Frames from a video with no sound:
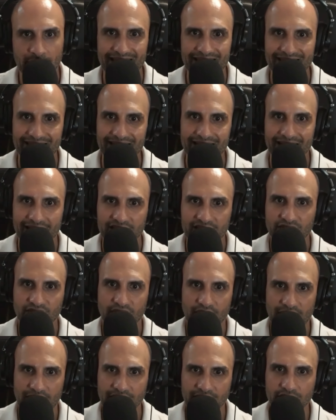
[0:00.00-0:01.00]
And that X
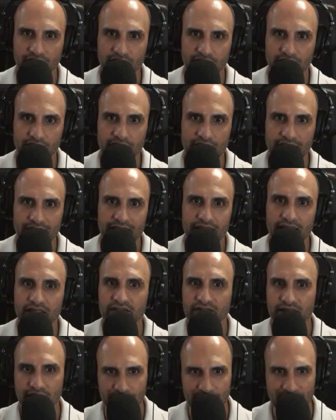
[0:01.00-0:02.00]
factor
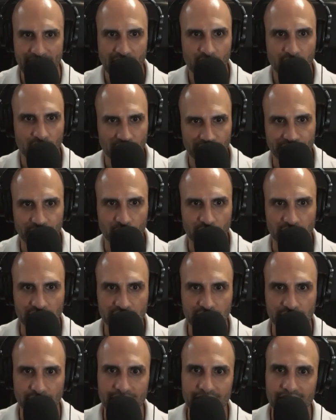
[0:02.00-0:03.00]
is that power
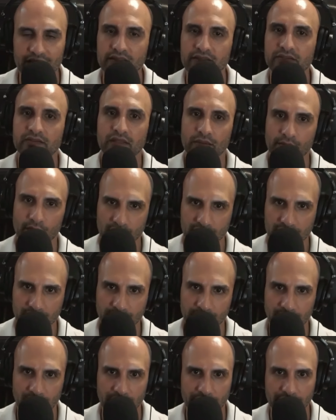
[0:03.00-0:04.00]
force, right? It's the
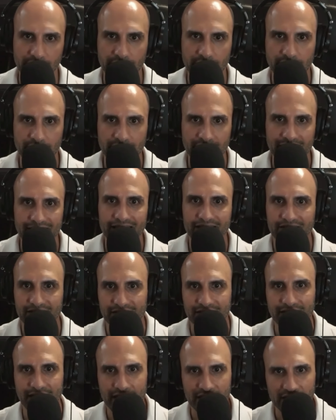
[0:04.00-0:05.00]
multiplier.
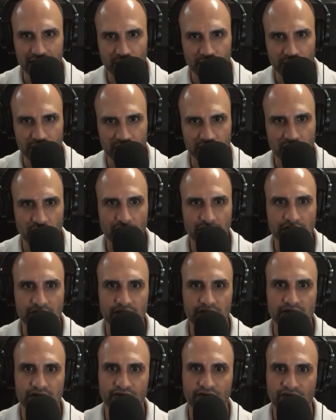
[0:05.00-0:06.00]
It's getting the
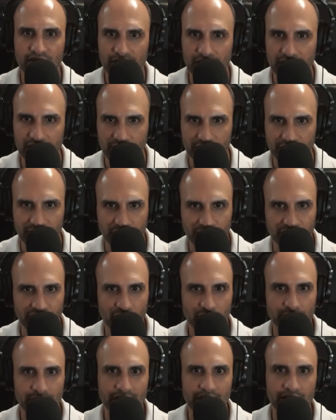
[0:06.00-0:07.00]
results. It's feeling the
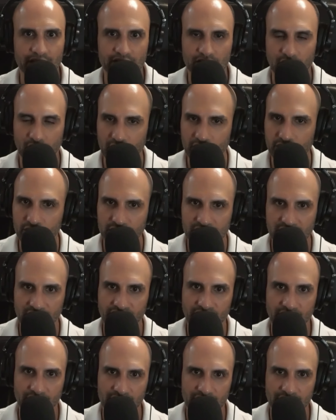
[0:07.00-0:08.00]
fulfillment. It's all those
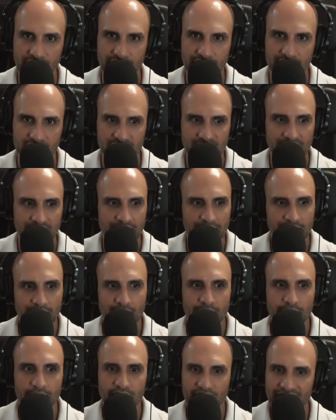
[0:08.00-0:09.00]
different things.
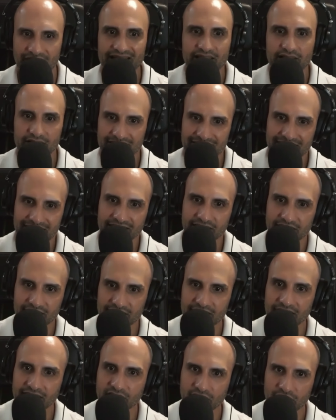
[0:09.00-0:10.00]
But that's
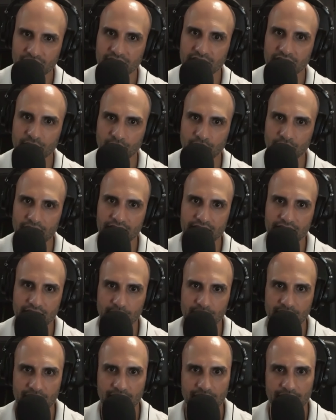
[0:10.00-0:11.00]
essentially the brand
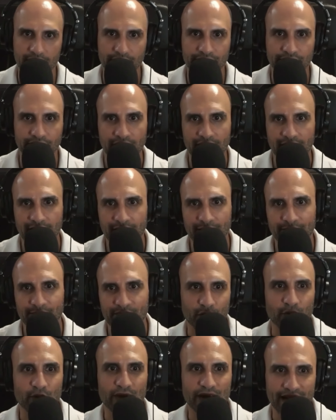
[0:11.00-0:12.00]
that we have
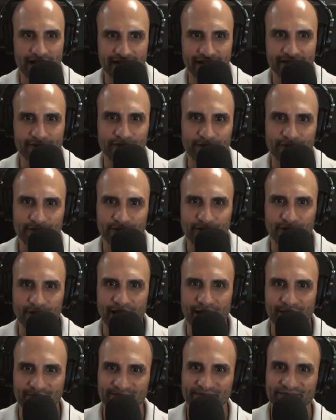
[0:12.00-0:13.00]
created for
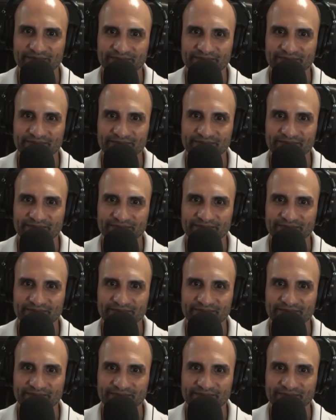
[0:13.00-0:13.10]
that.